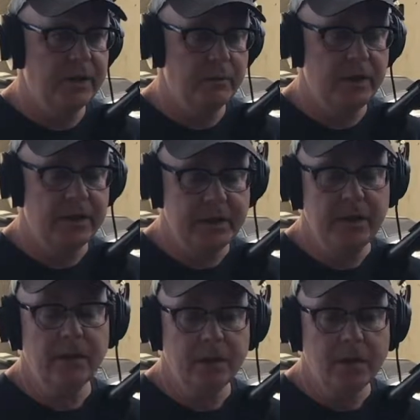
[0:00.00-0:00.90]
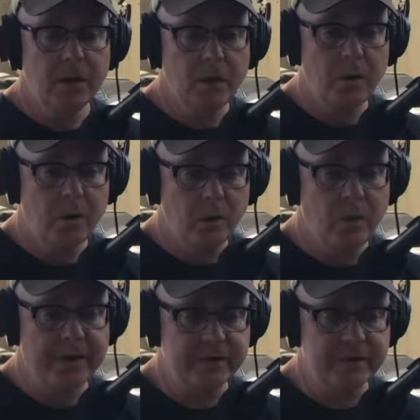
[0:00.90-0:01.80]
I really
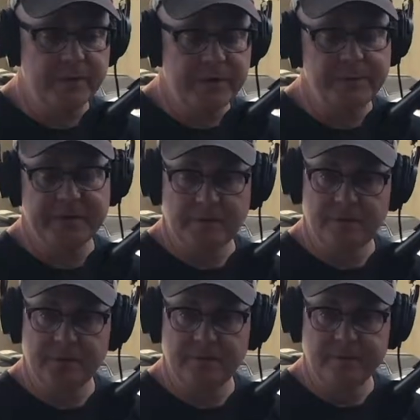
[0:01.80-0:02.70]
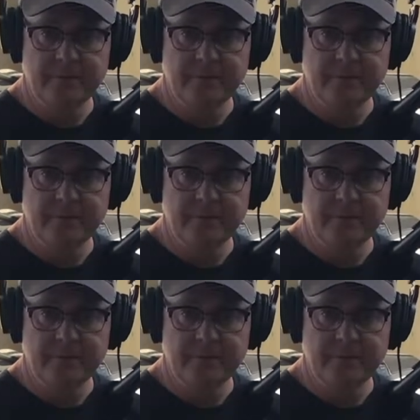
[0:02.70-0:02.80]
wanted to be a musician,